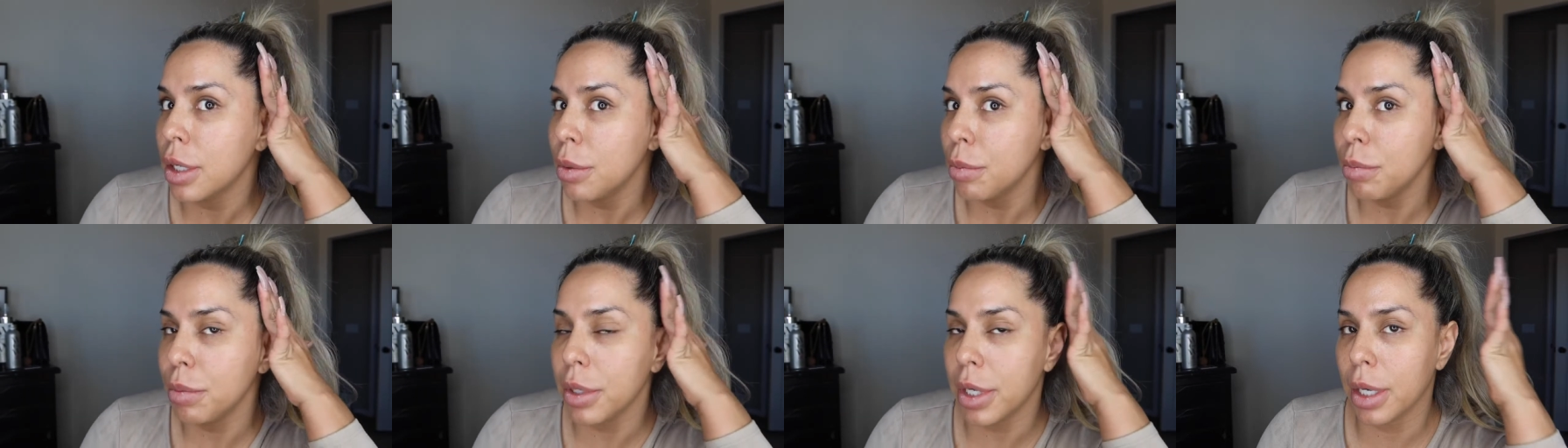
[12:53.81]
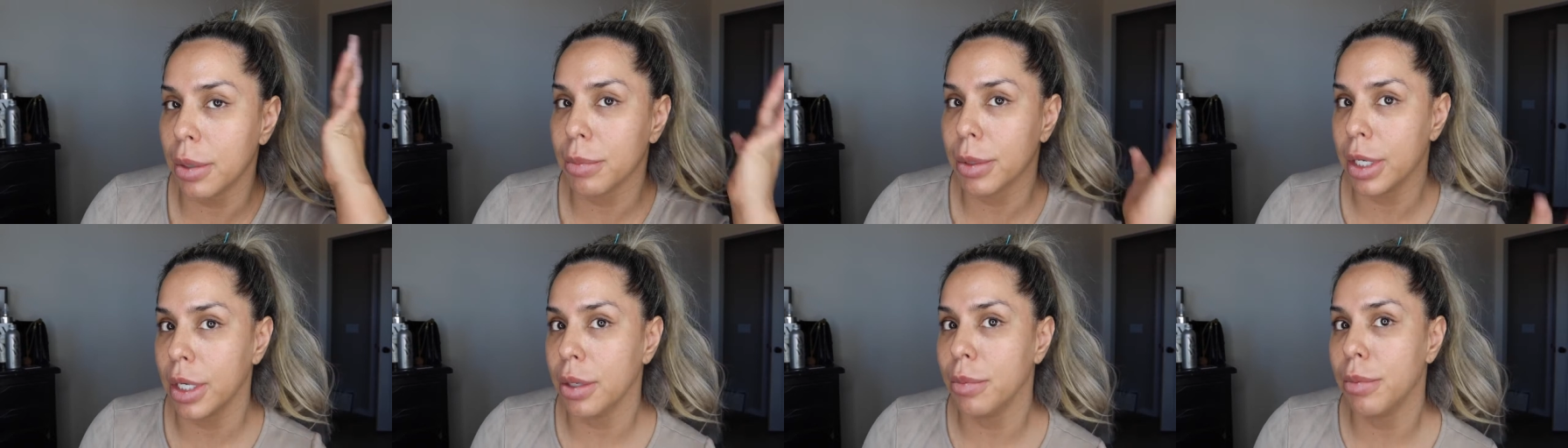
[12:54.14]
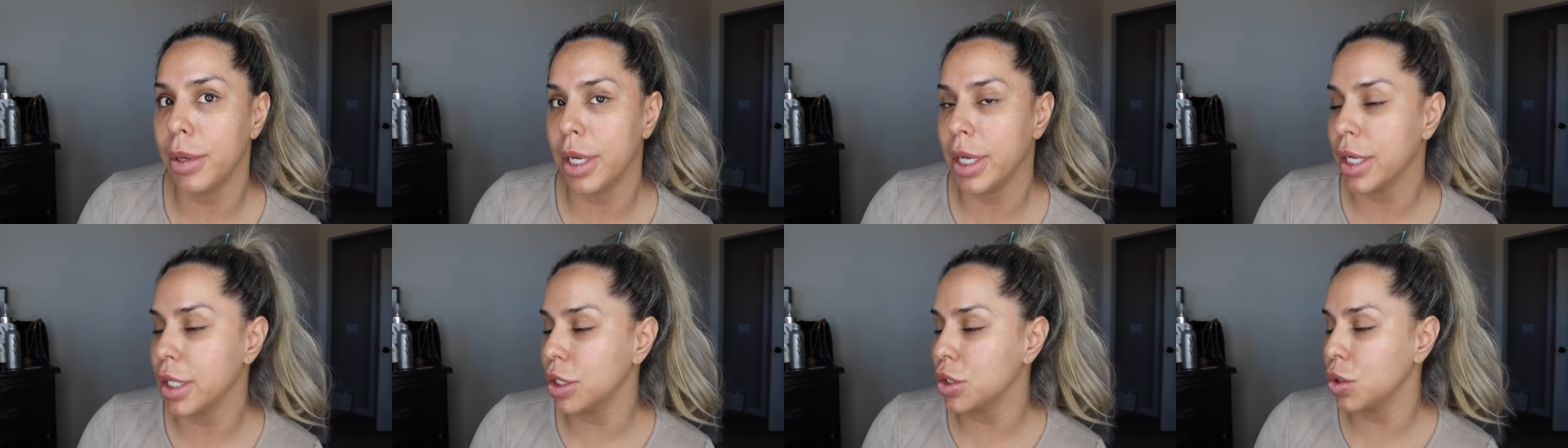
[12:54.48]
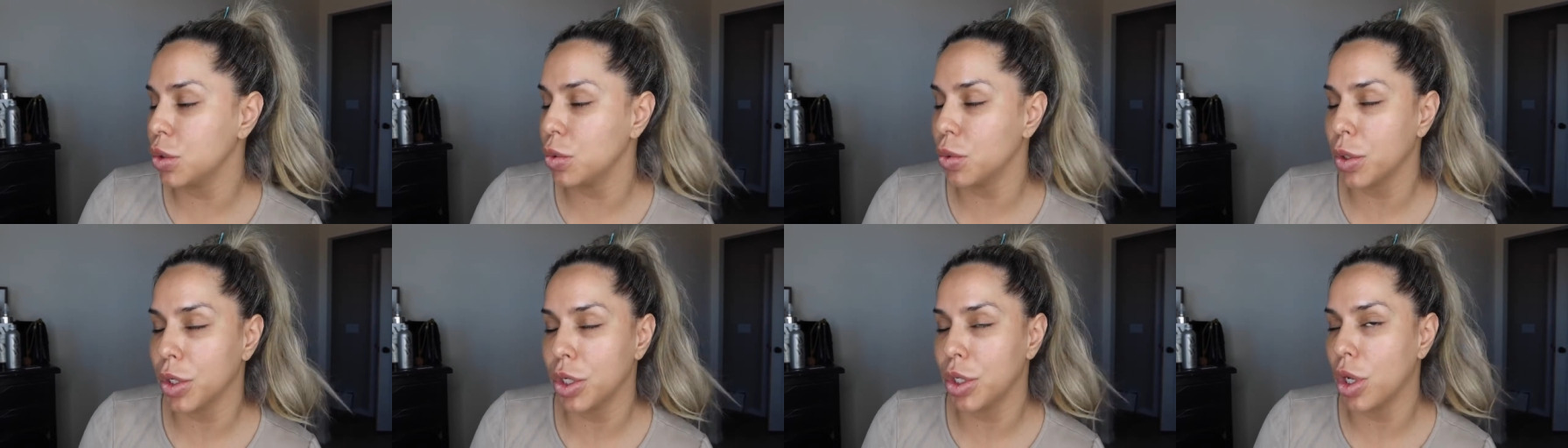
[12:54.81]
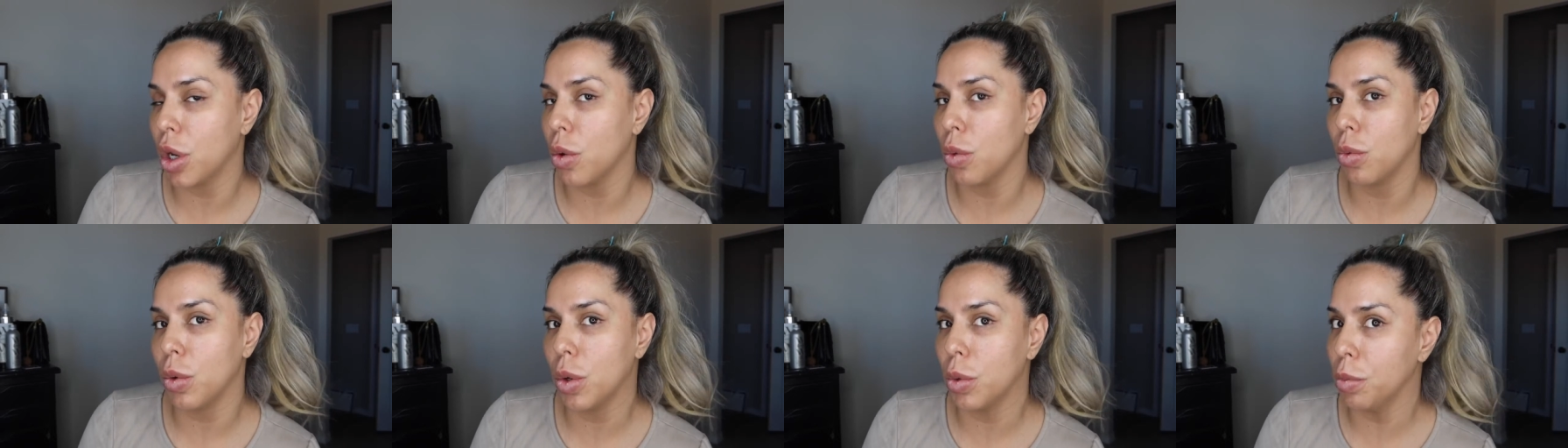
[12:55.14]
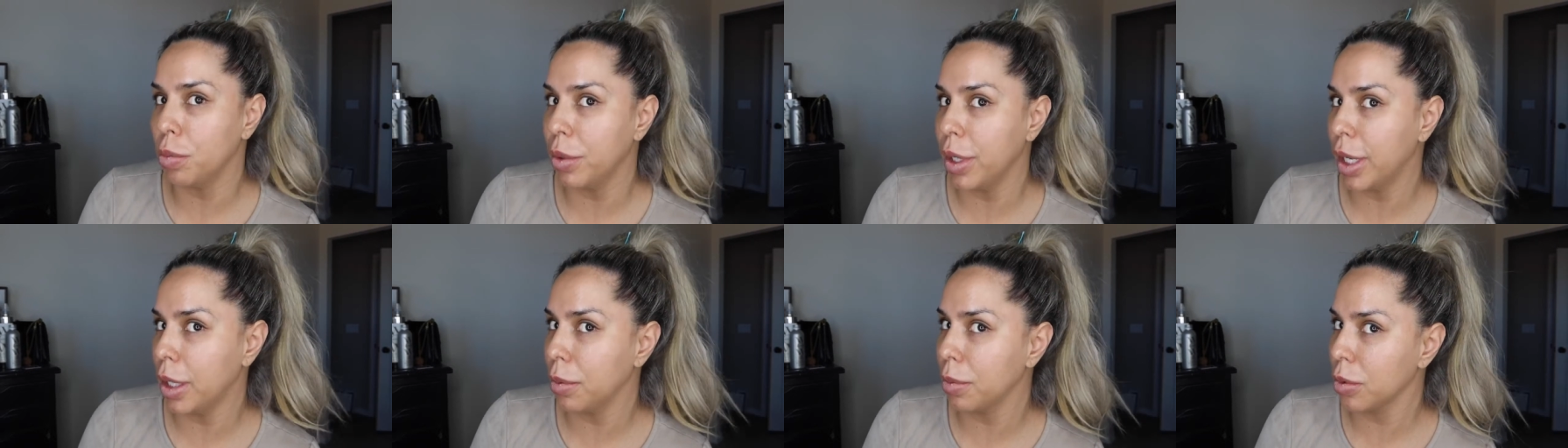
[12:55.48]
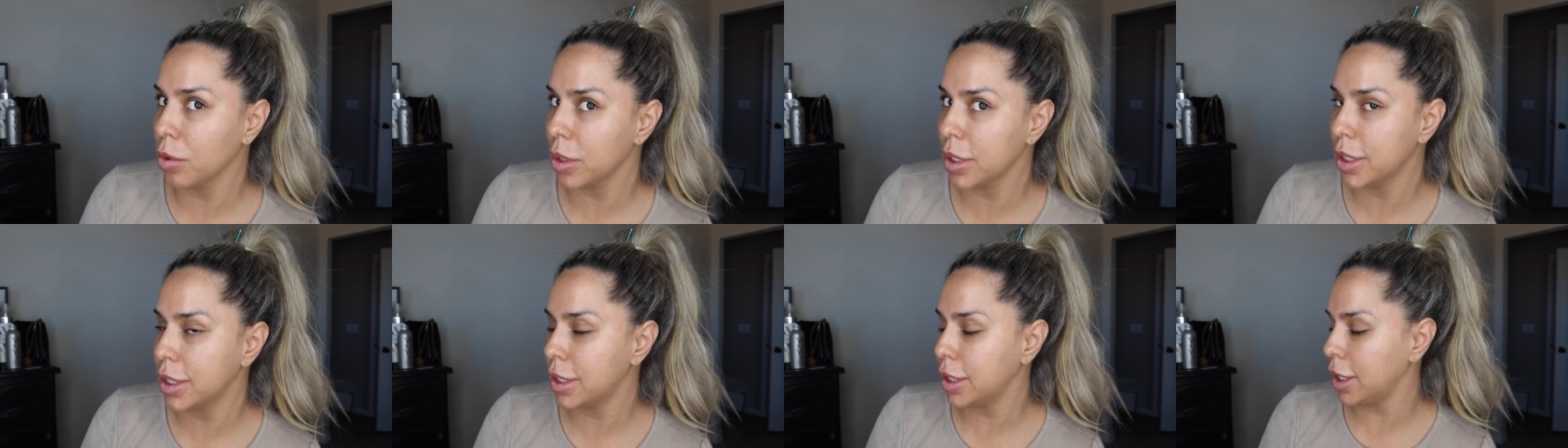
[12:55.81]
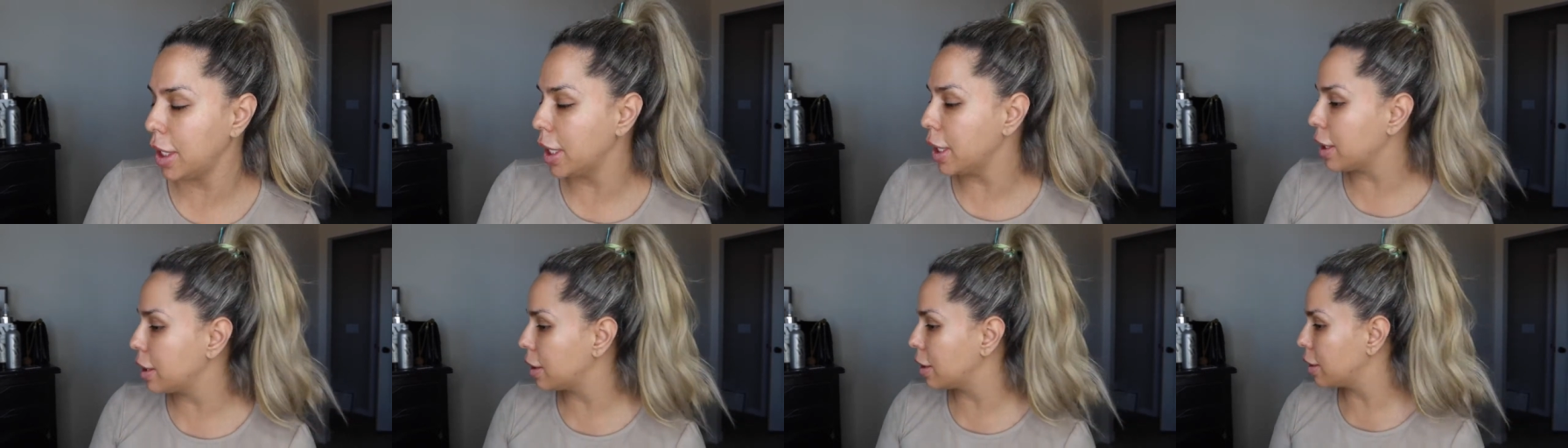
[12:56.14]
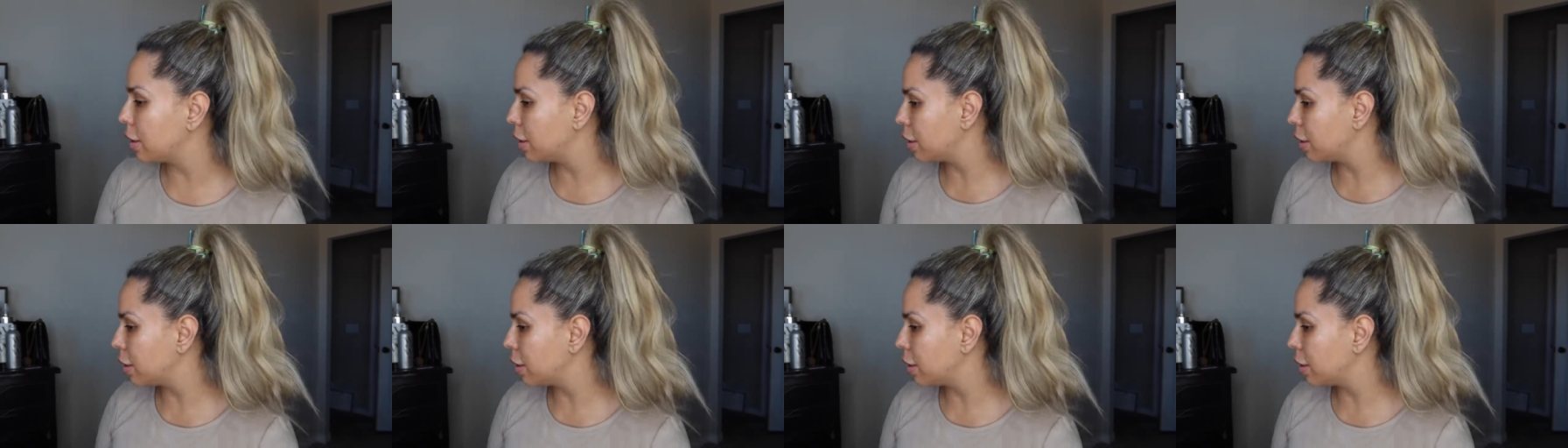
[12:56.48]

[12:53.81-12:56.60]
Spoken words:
but I'm gonna make it to where y'all won't be able to see it.